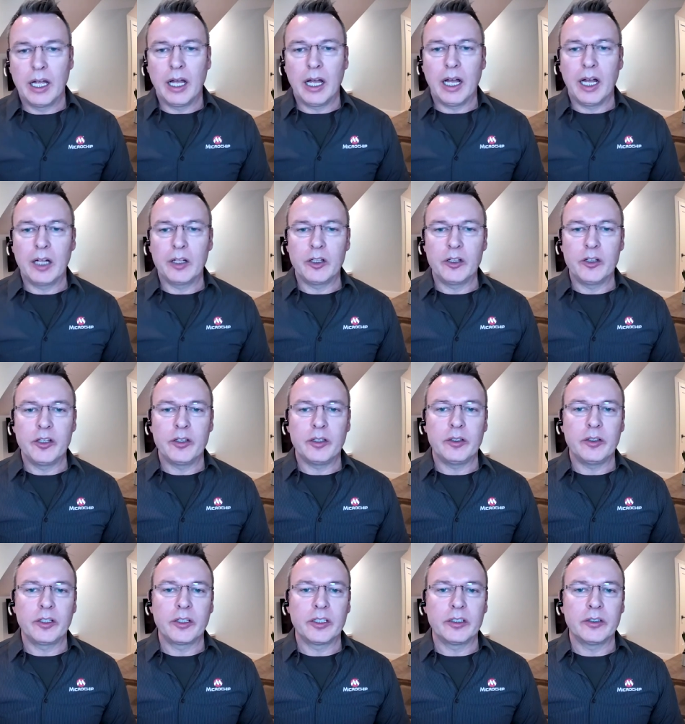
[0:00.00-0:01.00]
Uh, you,
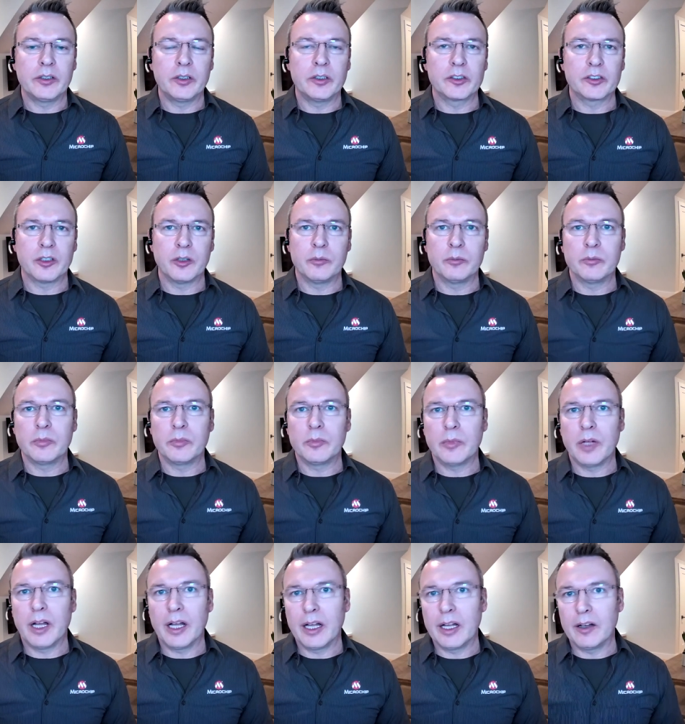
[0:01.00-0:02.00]
you, can do some
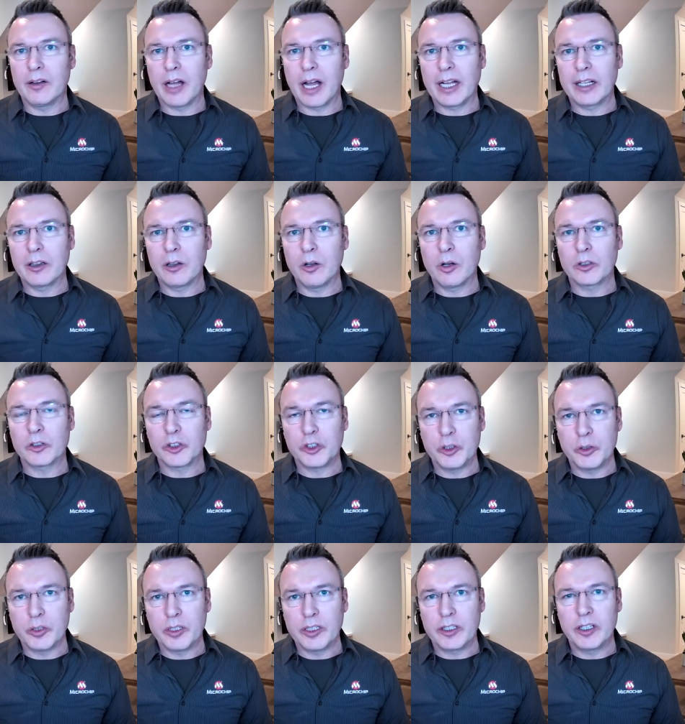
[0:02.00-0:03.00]
uh, analog
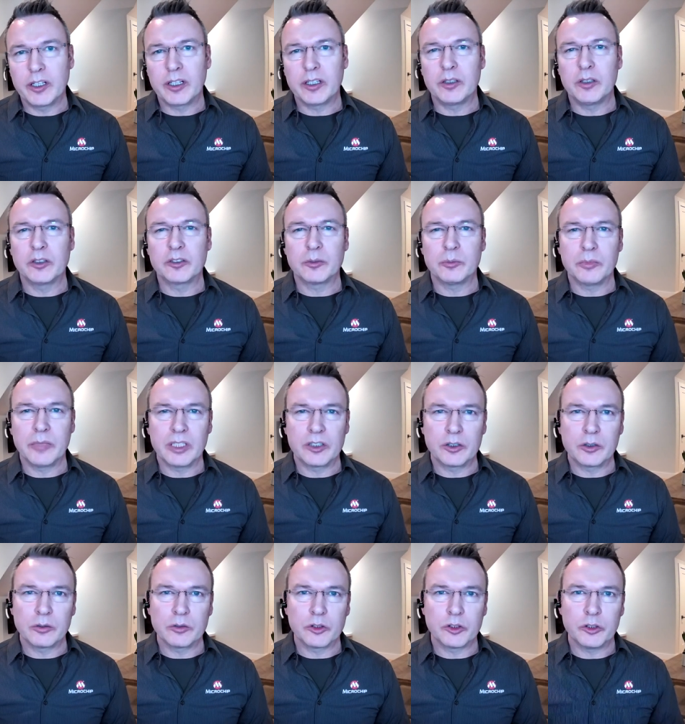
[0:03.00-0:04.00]
tuning. You can do some
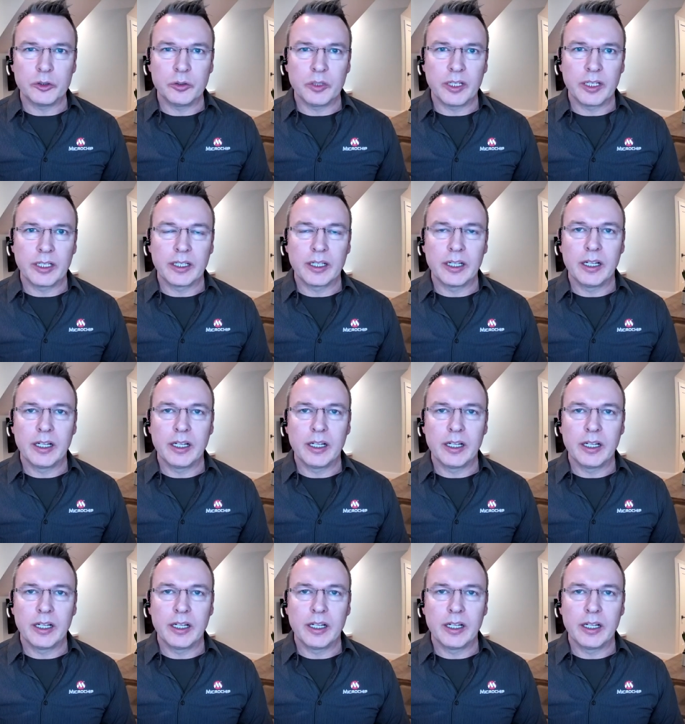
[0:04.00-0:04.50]
digital tuning,